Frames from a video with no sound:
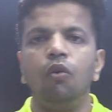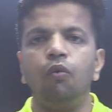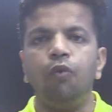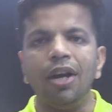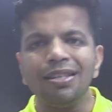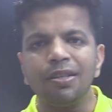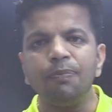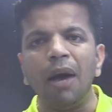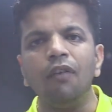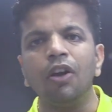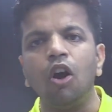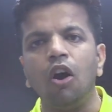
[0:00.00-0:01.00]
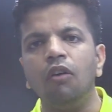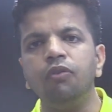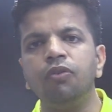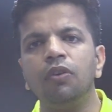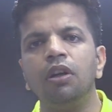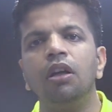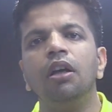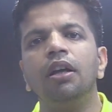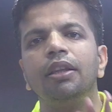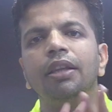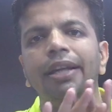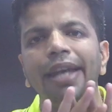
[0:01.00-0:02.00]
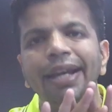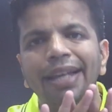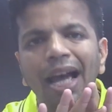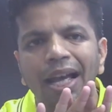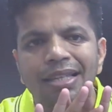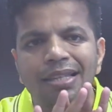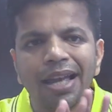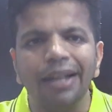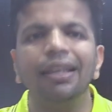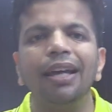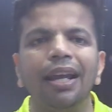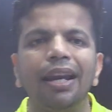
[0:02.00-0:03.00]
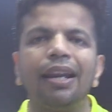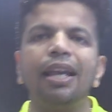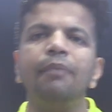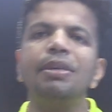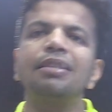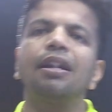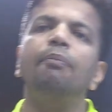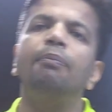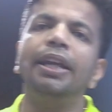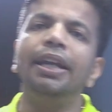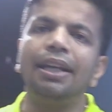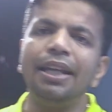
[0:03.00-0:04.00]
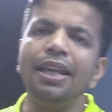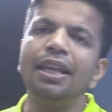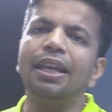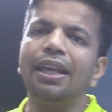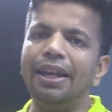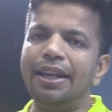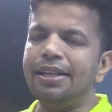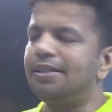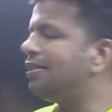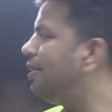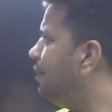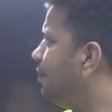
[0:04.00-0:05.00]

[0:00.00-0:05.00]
Once power off, the data inside the RAM is completely erased.